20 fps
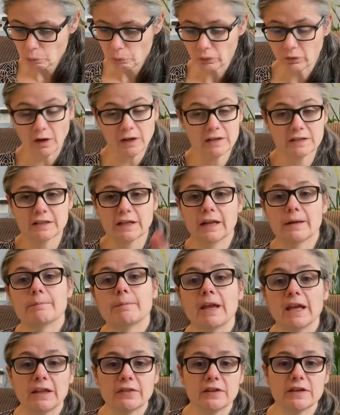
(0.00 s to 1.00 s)
like I said, I
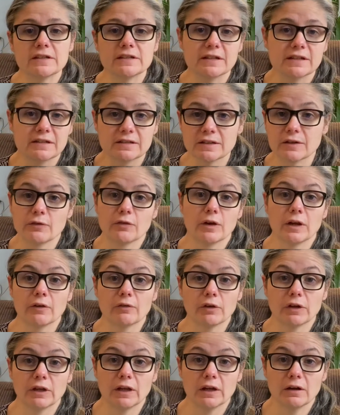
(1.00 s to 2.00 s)
make these things different
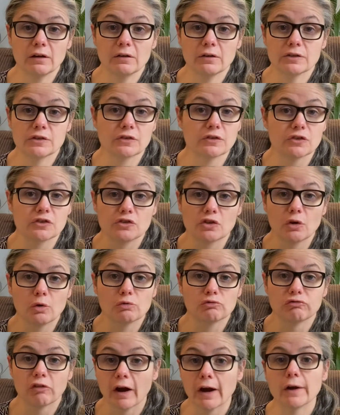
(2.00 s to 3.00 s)
every year, so there's no
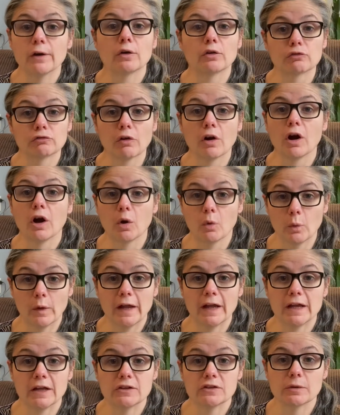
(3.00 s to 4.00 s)
right or wrong
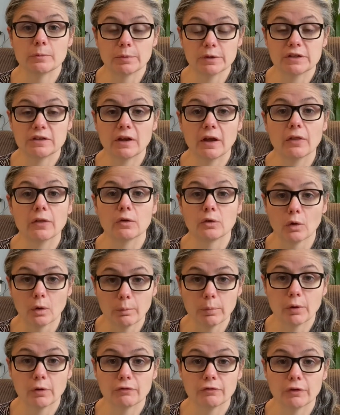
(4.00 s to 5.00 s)
way to put together your
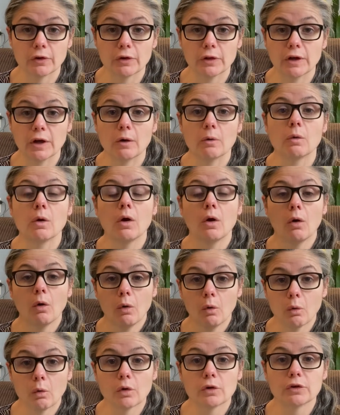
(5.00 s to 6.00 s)
portfolio
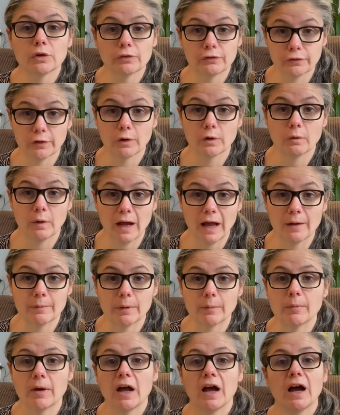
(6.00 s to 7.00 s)
or your photo
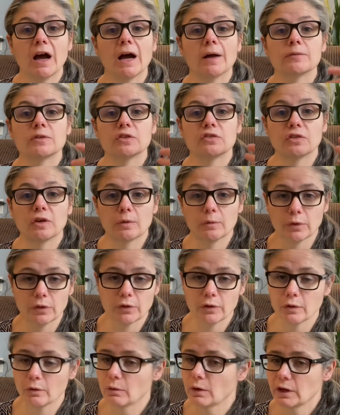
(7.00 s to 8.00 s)
album. I'm just sharing with
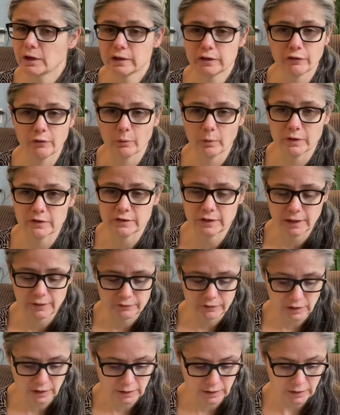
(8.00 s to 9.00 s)
you different ways that I've
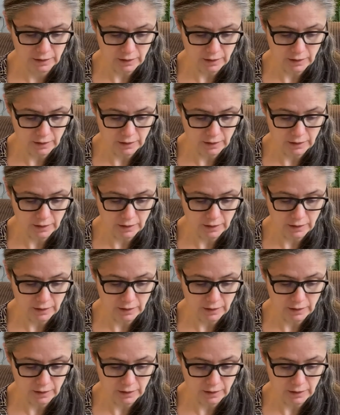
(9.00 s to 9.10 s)
done it.